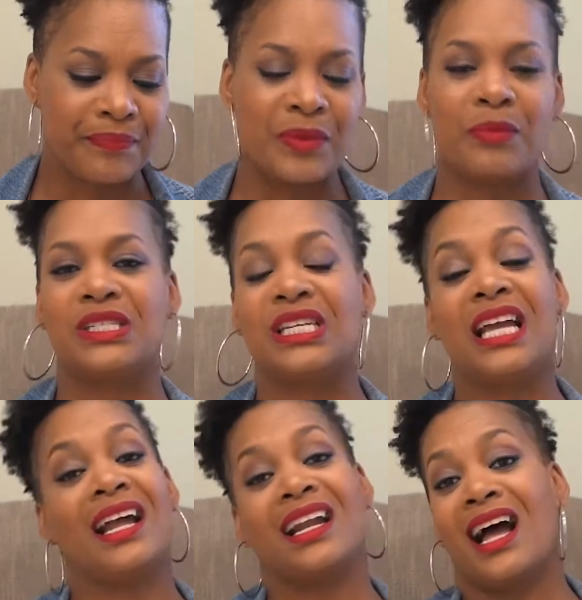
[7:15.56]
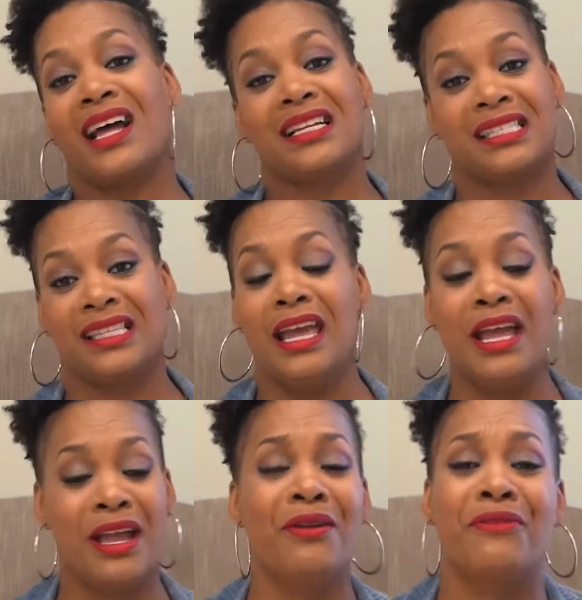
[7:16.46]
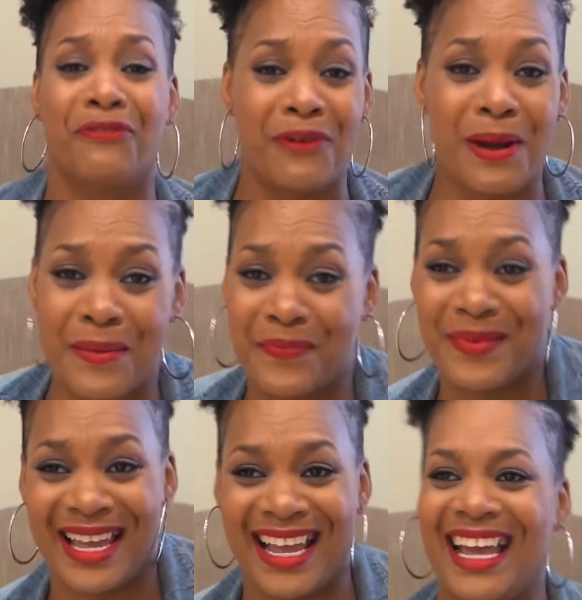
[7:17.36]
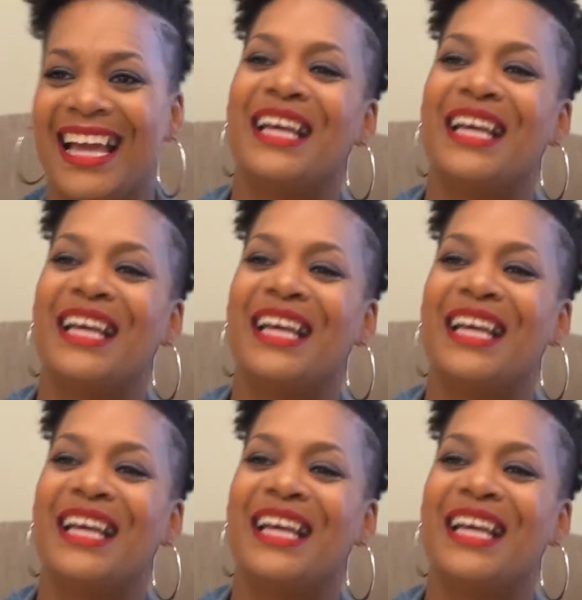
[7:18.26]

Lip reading: But she got it honestly from me.